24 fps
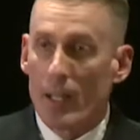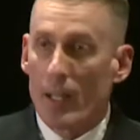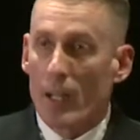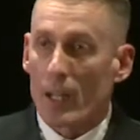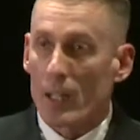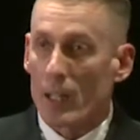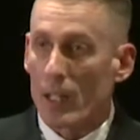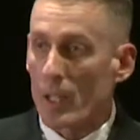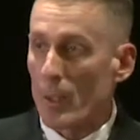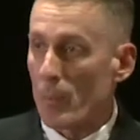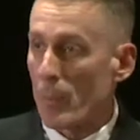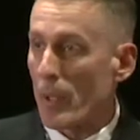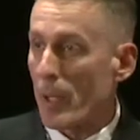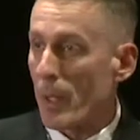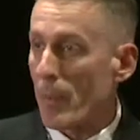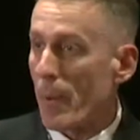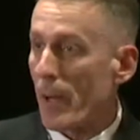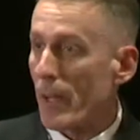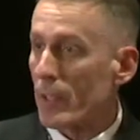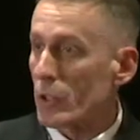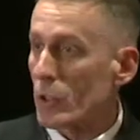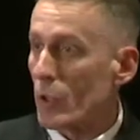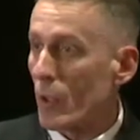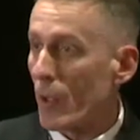a little bit
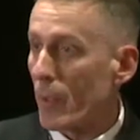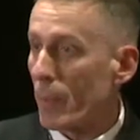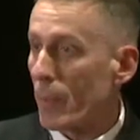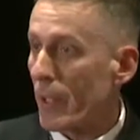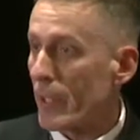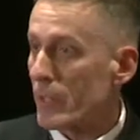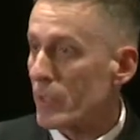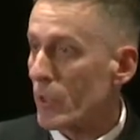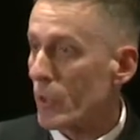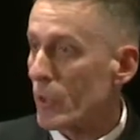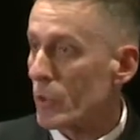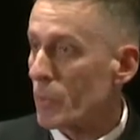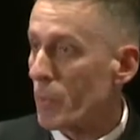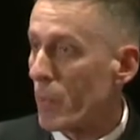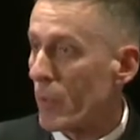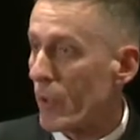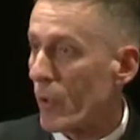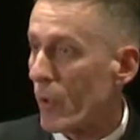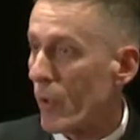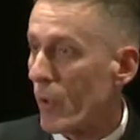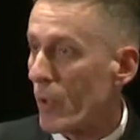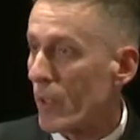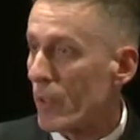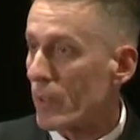about Joint Base Lewis
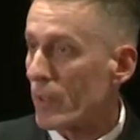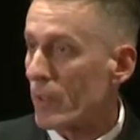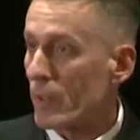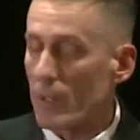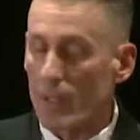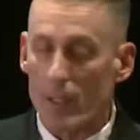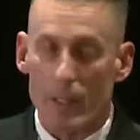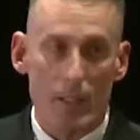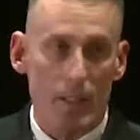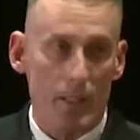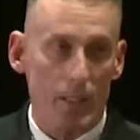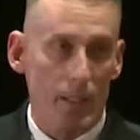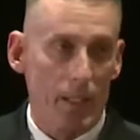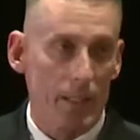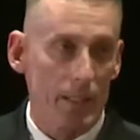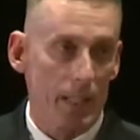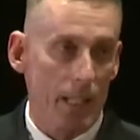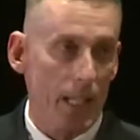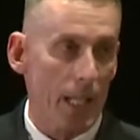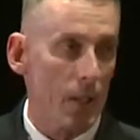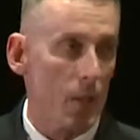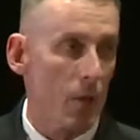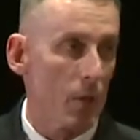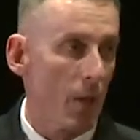McChord and
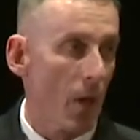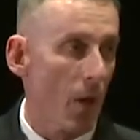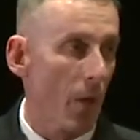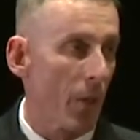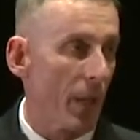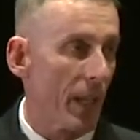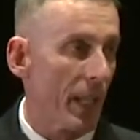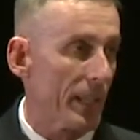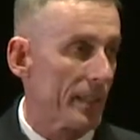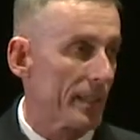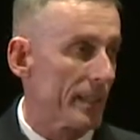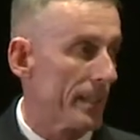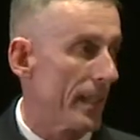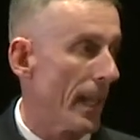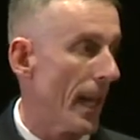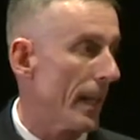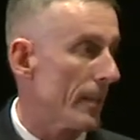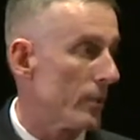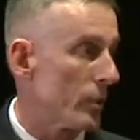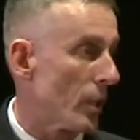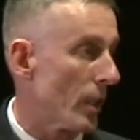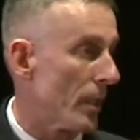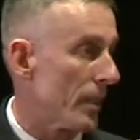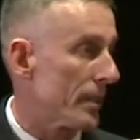let you know that it's
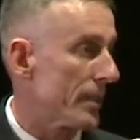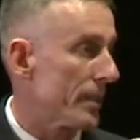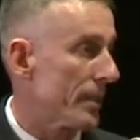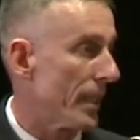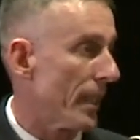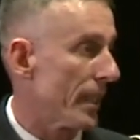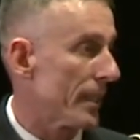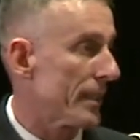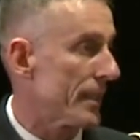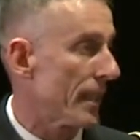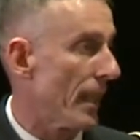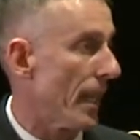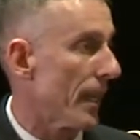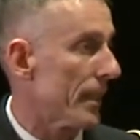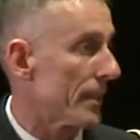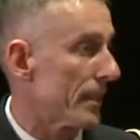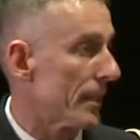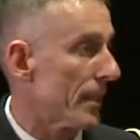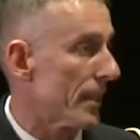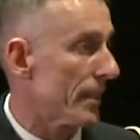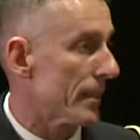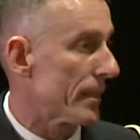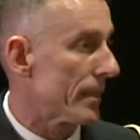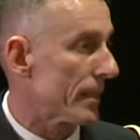not just six
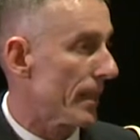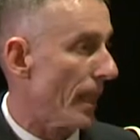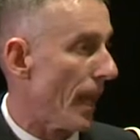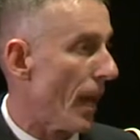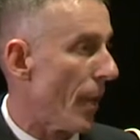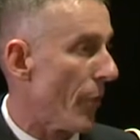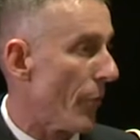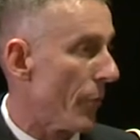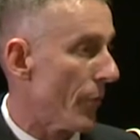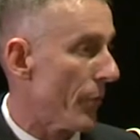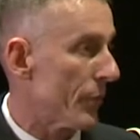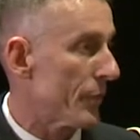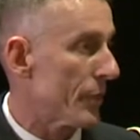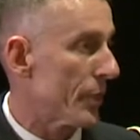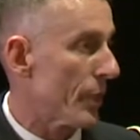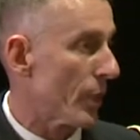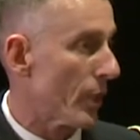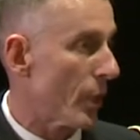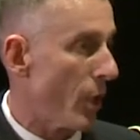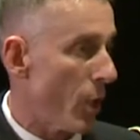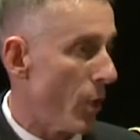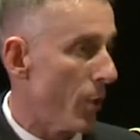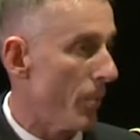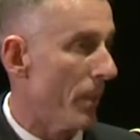exits south of
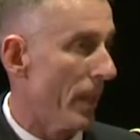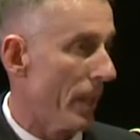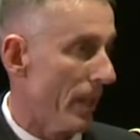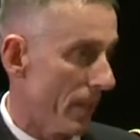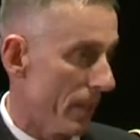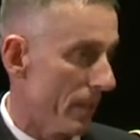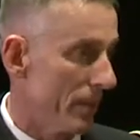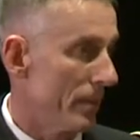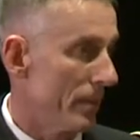Tacoma